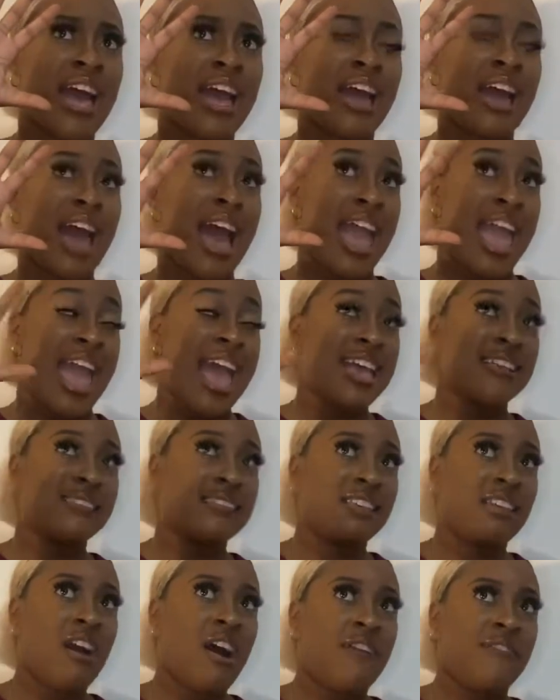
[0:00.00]
I asked
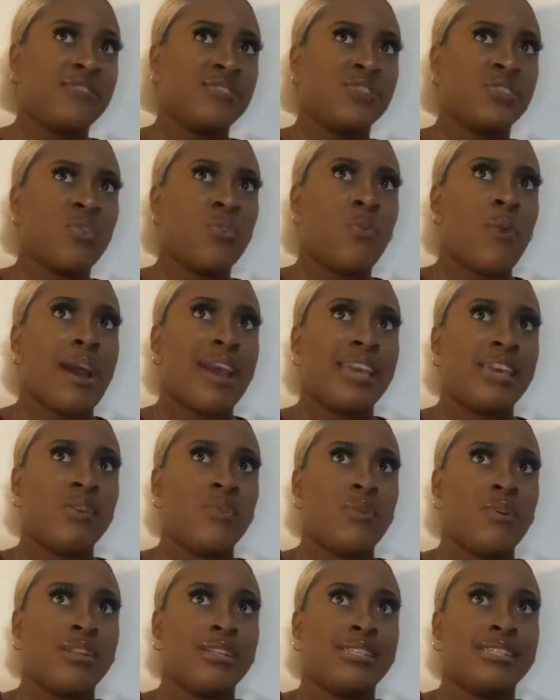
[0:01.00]
the officer why he
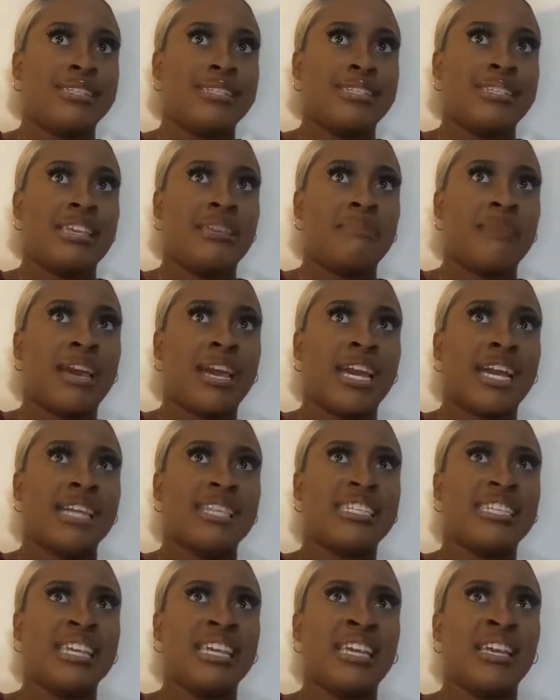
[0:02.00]
wanted to see my
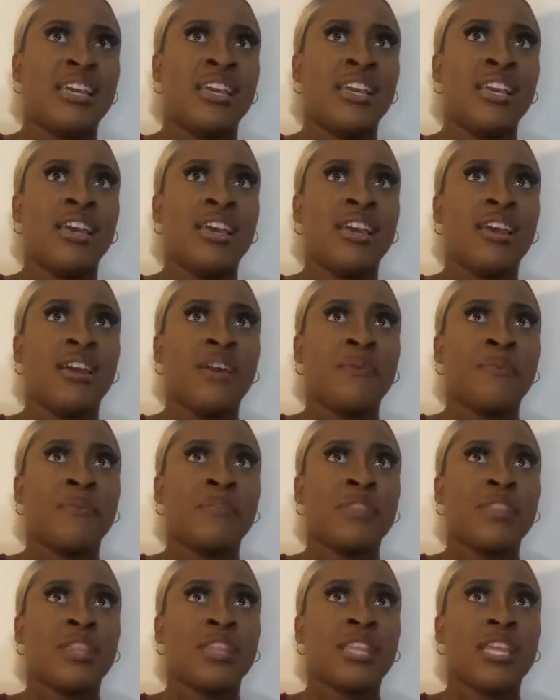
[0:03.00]
ID.
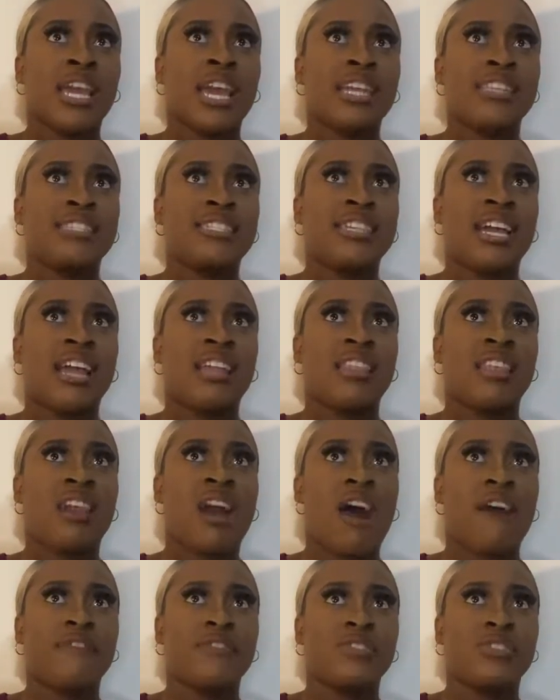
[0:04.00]
Instead, the
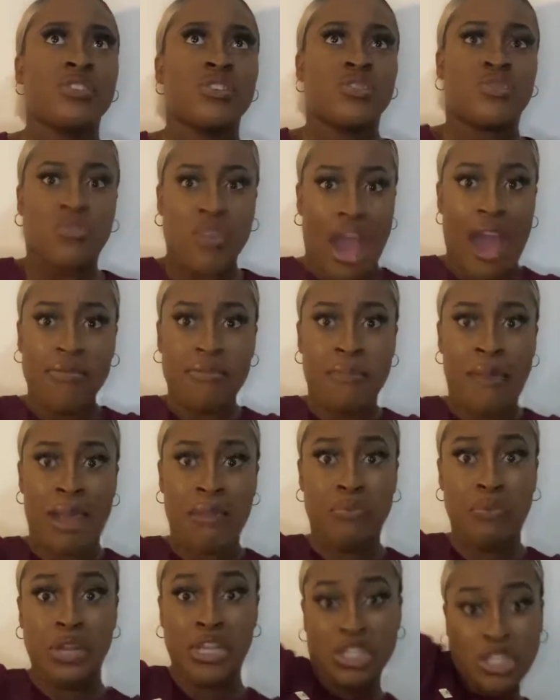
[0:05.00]
officers grabbed my
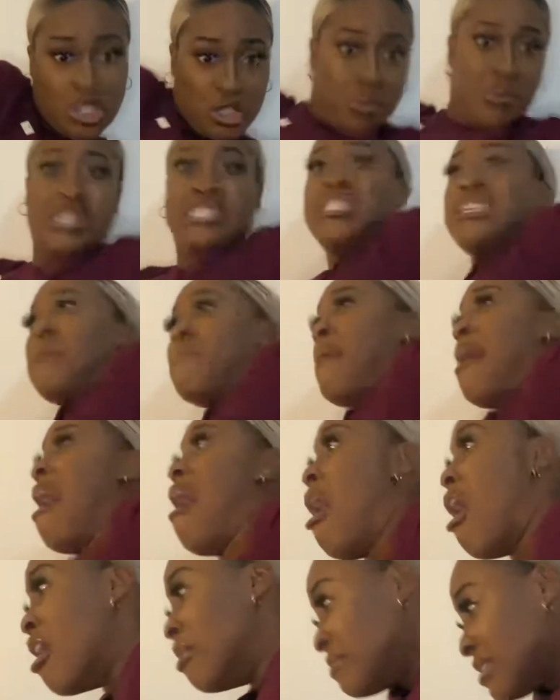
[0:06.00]
wrist, twisted my
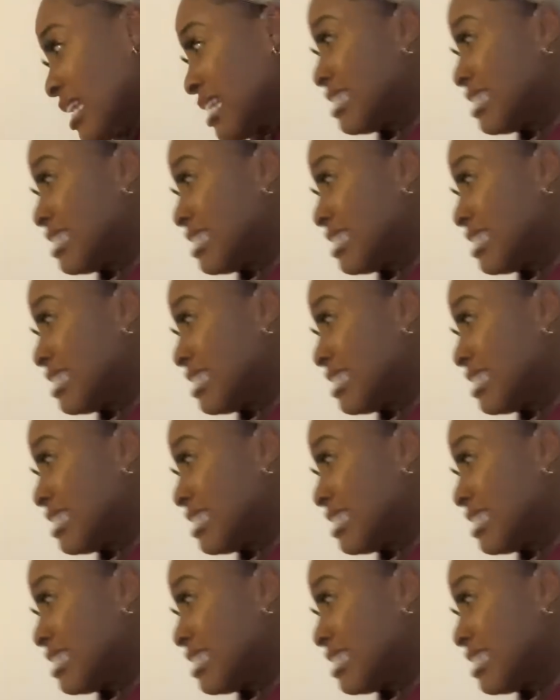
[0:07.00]
arms, and